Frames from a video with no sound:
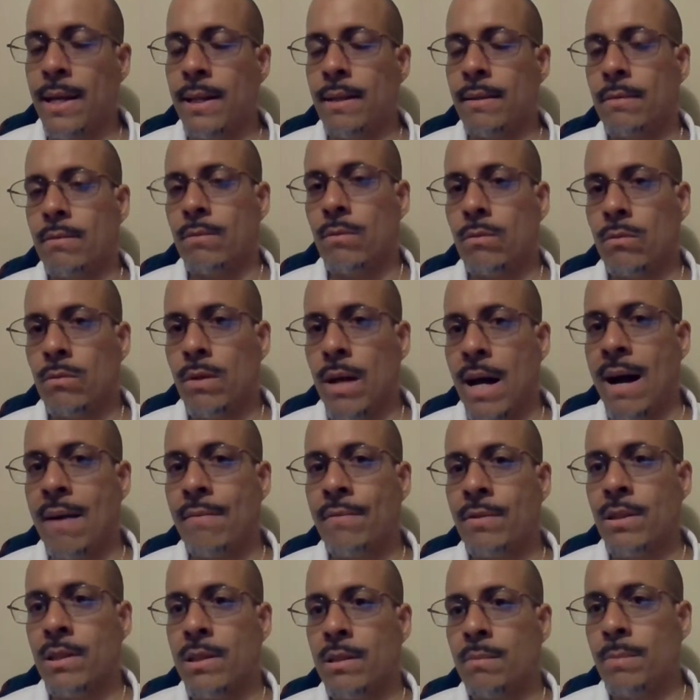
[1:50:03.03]
that,
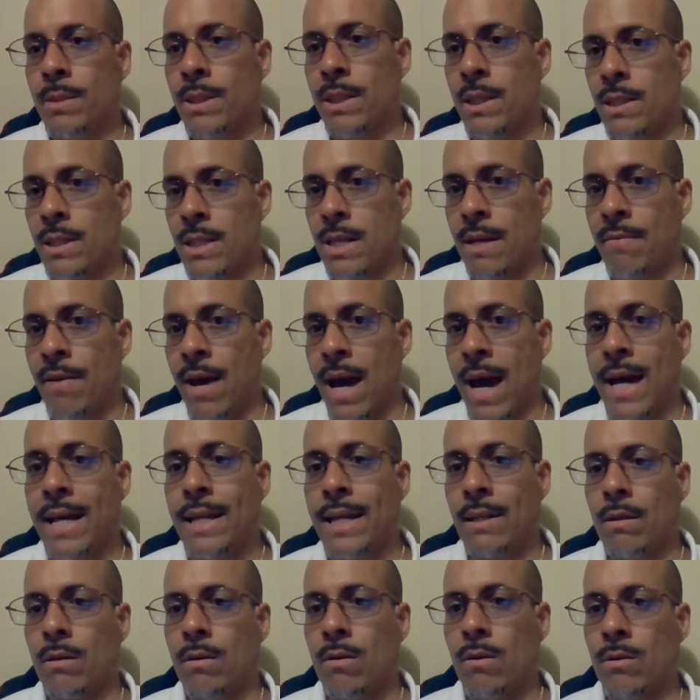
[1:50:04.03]
obviously, because they've had
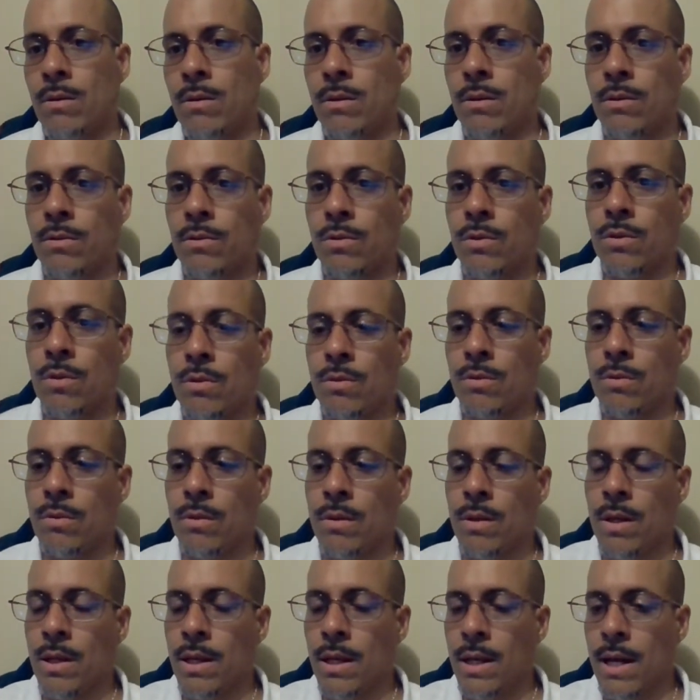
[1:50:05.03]
it longer. So
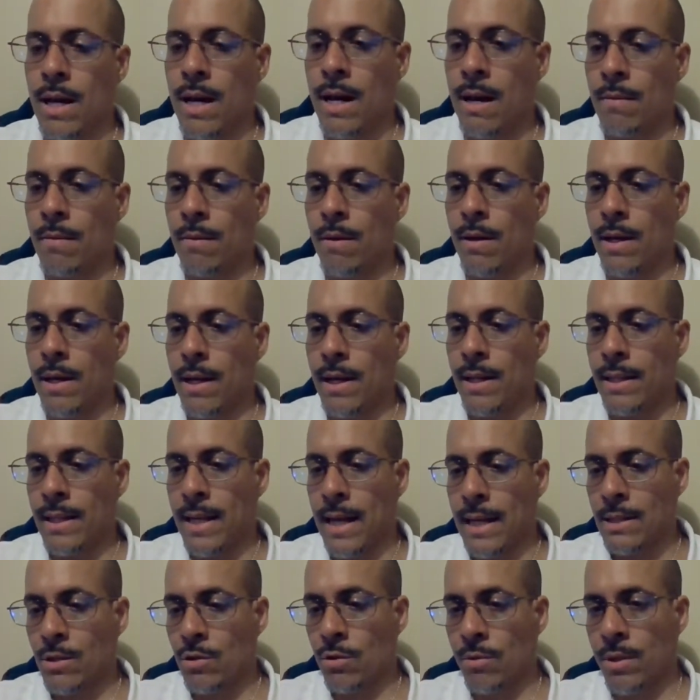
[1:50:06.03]

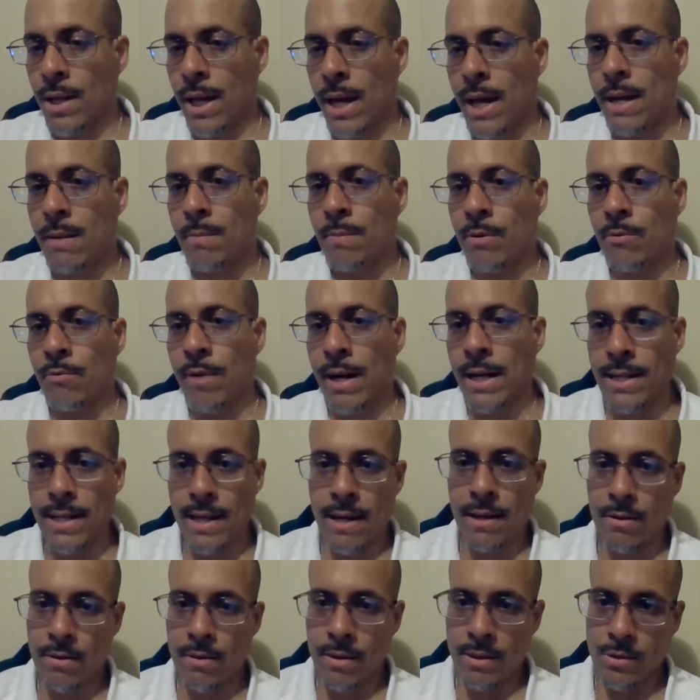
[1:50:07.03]
that's okay. But right
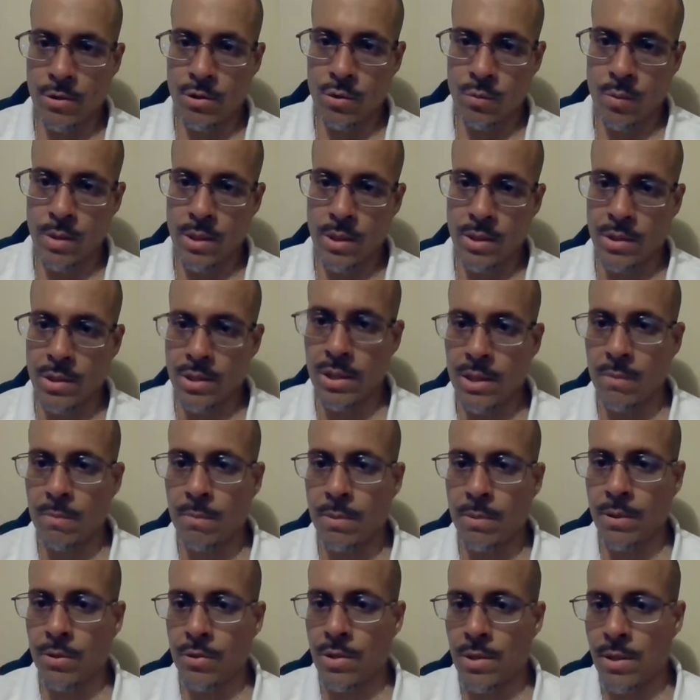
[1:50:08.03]
now, I just want to see the
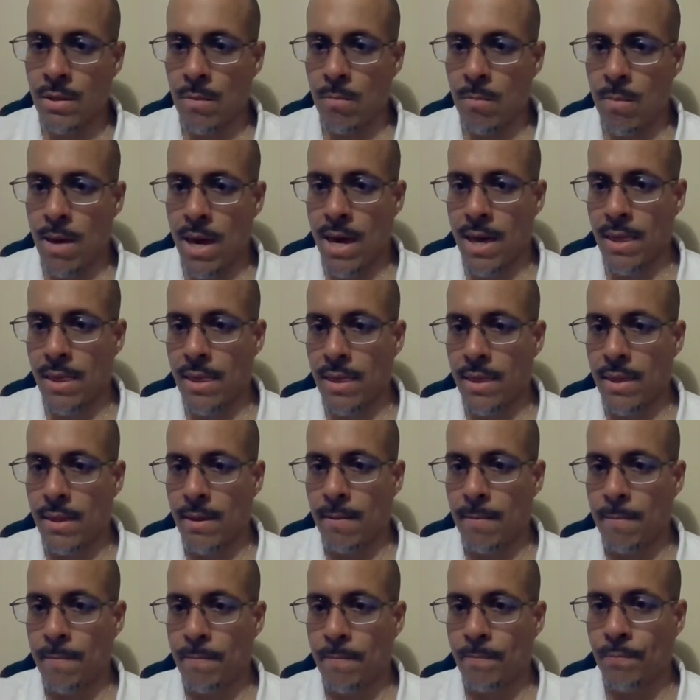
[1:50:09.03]
builds on the math.
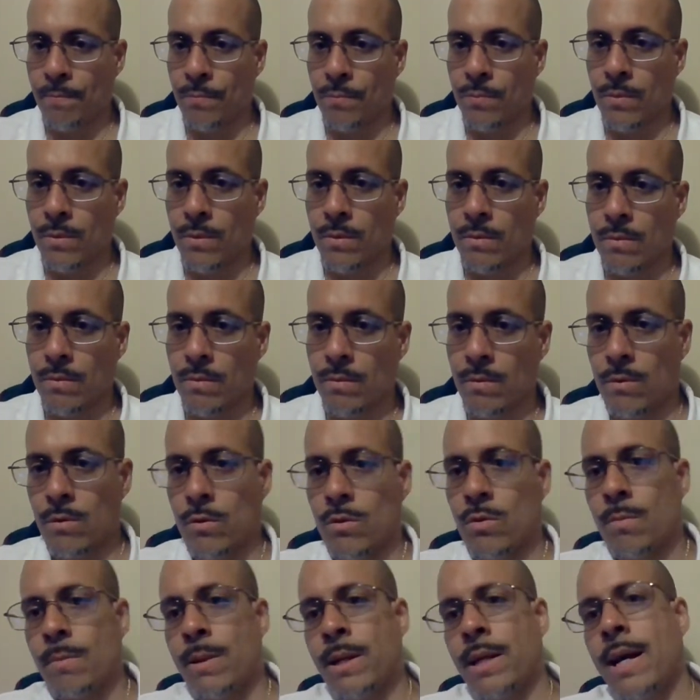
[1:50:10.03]

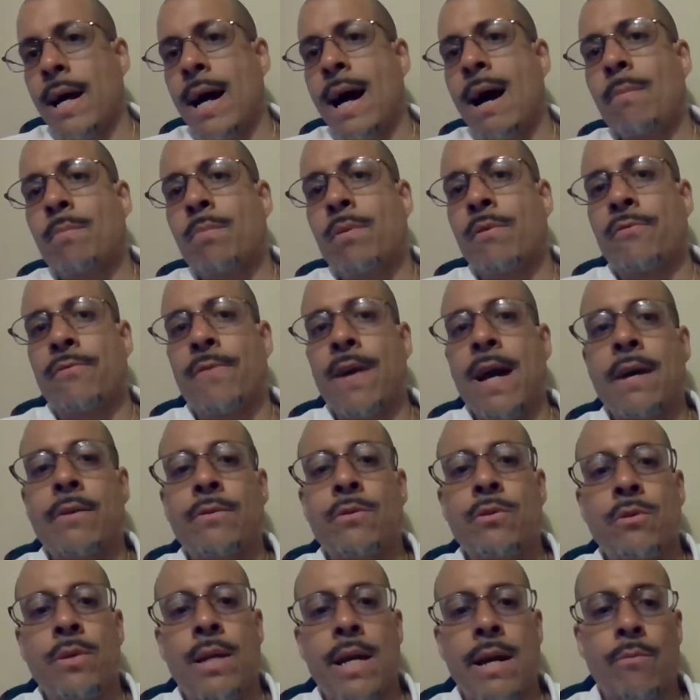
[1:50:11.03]
No matter how
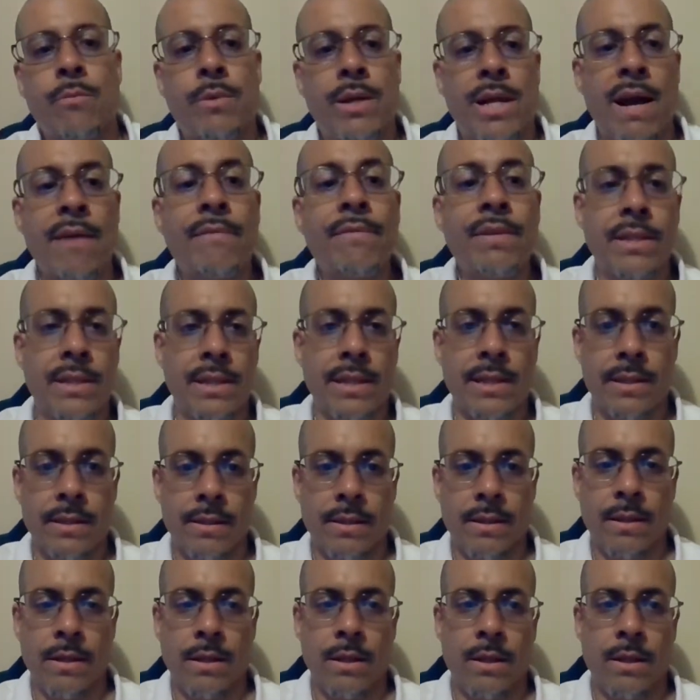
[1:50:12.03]
profound you get with everything,